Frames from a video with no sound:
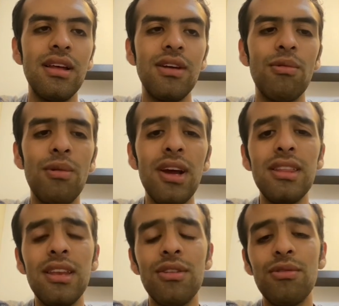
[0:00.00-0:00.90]
Why
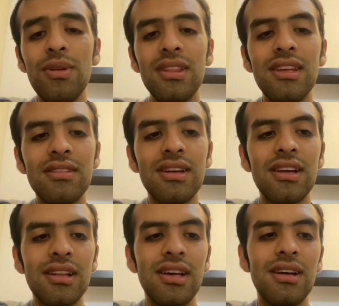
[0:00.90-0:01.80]
didn't we
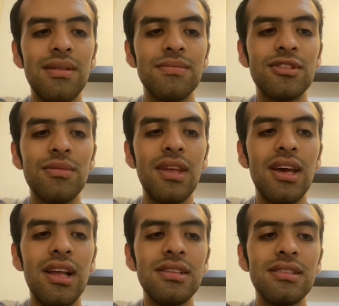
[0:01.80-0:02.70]
discard something
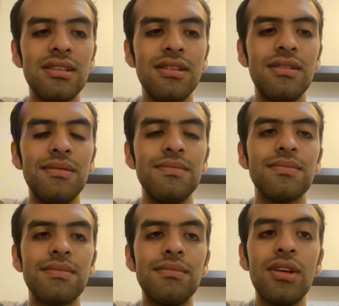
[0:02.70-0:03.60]
else?
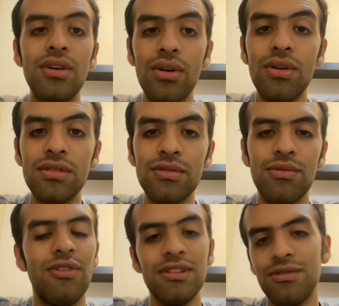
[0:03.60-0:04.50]
Because
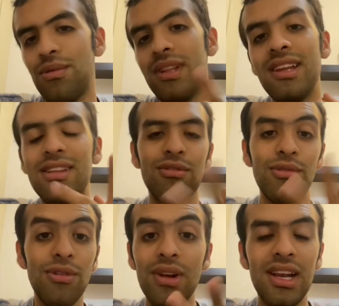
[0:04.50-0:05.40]
first we needed to
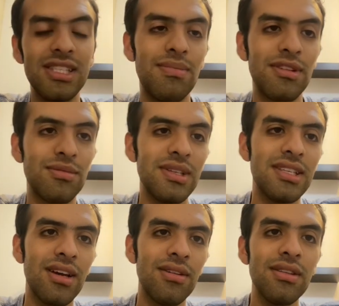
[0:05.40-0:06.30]
utilize +1.
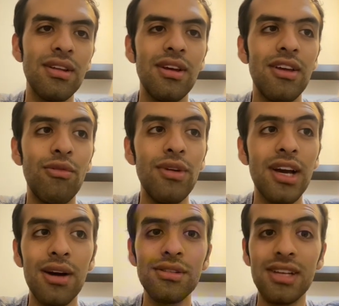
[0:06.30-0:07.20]
Second, if we
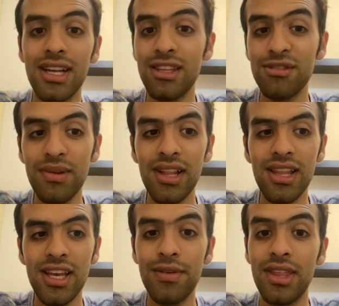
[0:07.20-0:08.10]
out anti-spell,
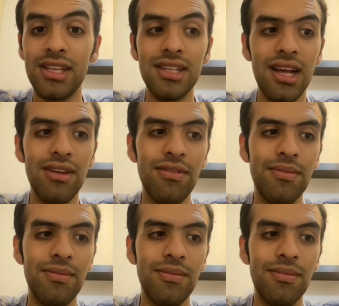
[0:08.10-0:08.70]
everything is live.